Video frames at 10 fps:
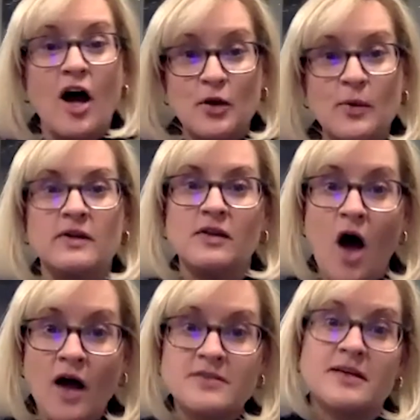You had a
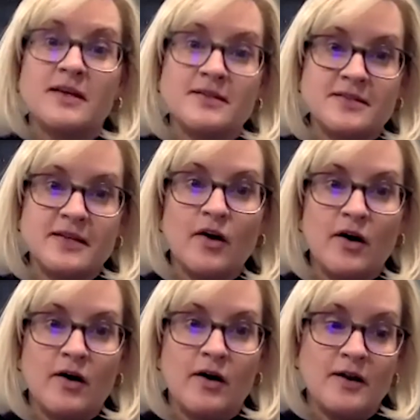lot to consider,
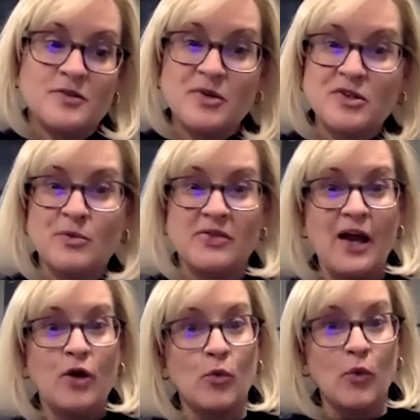and especially with that
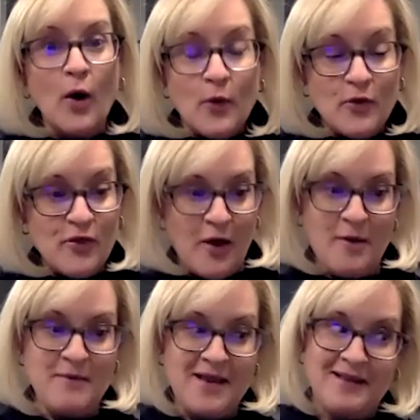growth. I
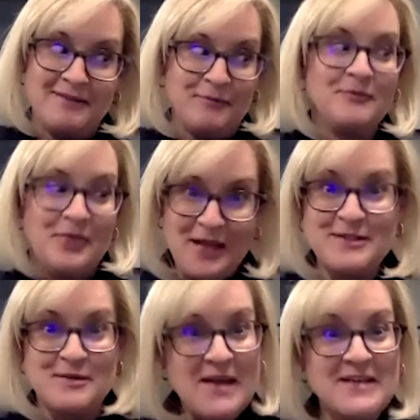mean, that's
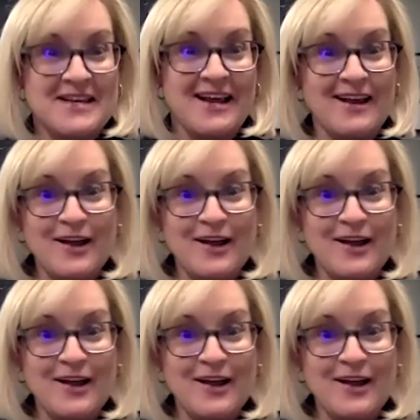amazing.